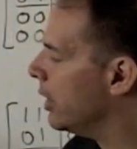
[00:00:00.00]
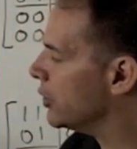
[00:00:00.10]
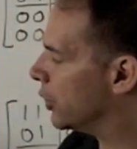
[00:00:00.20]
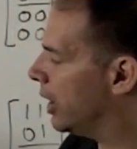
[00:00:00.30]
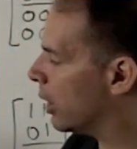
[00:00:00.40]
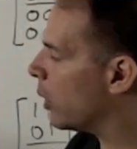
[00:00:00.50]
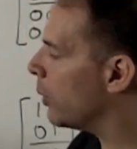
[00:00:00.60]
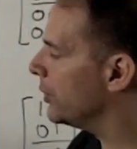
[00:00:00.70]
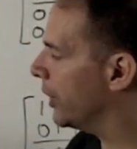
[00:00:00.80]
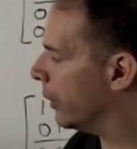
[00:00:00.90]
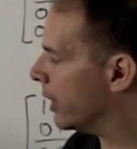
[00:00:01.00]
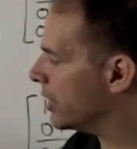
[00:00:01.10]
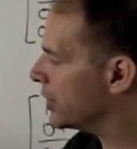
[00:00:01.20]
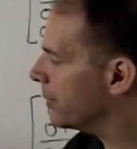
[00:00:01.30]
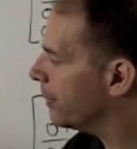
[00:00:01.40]
So here what we'll do
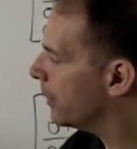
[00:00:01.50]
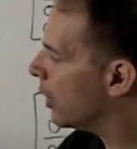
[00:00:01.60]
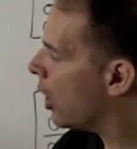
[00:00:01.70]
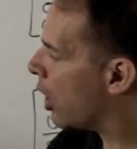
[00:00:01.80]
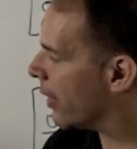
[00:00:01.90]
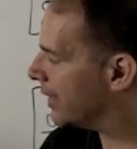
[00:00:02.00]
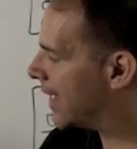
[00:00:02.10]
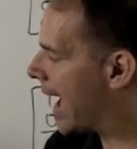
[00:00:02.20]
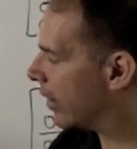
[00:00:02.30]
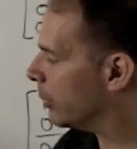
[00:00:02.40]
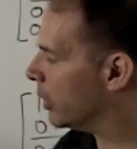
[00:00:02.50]
is, on the diagonal